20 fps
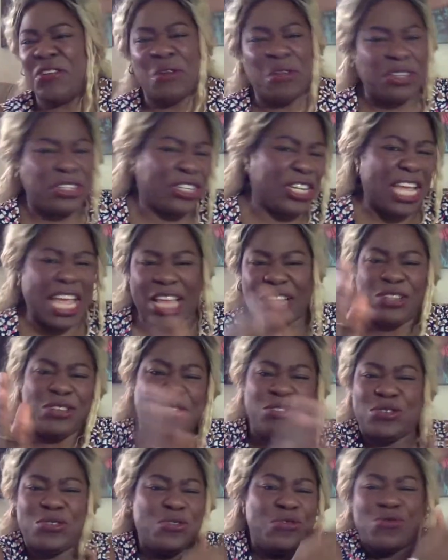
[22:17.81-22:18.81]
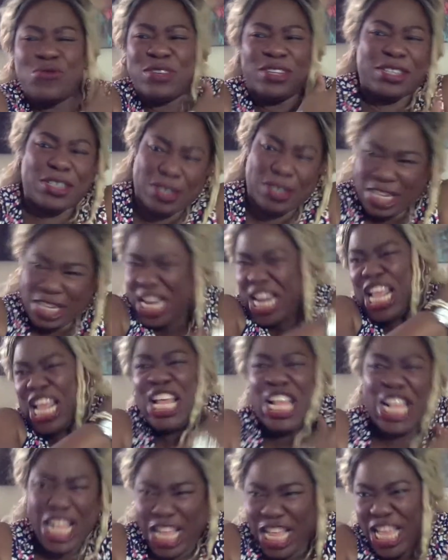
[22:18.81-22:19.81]
All she had to do was,
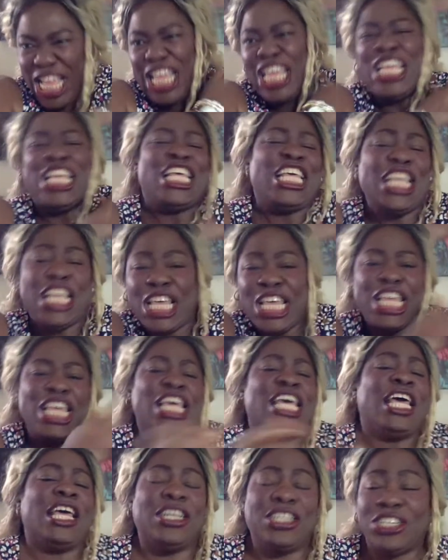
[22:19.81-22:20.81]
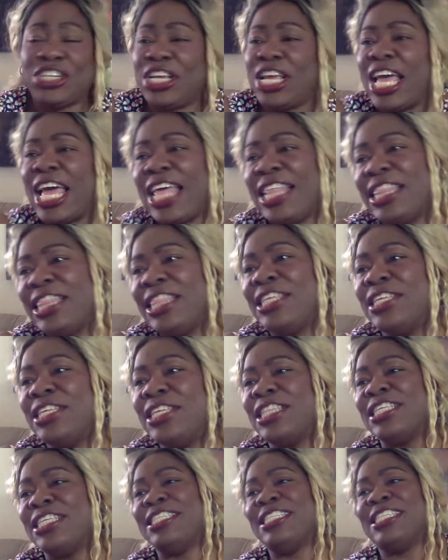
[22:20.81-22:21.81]
and she had
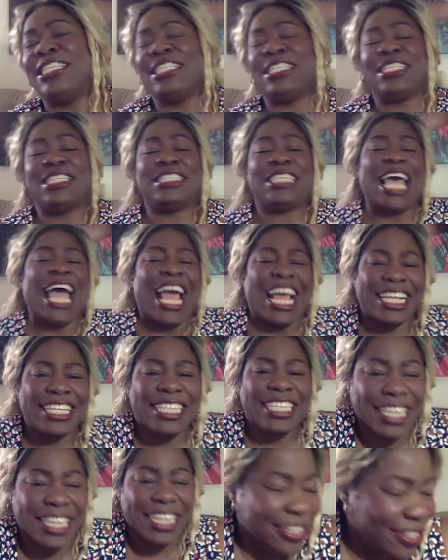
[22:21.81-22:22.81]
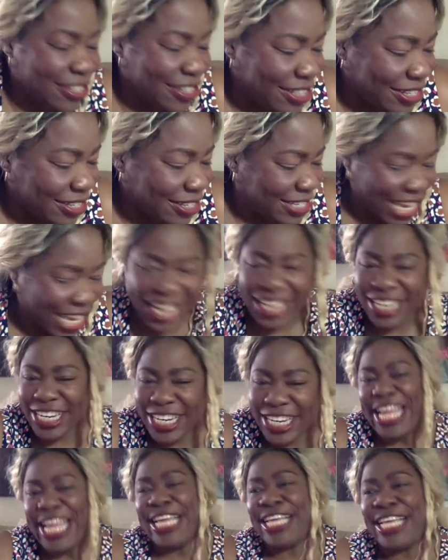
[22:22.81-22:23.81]
the tactic and the
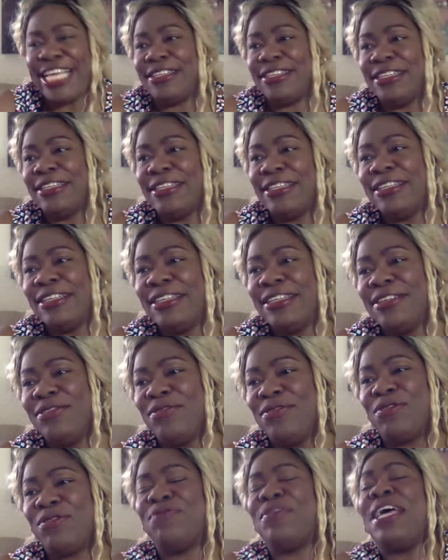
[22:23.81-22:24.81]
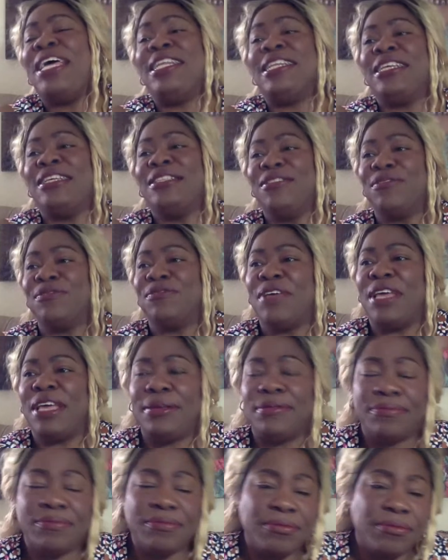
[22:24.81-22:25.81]
technique for finding the vein.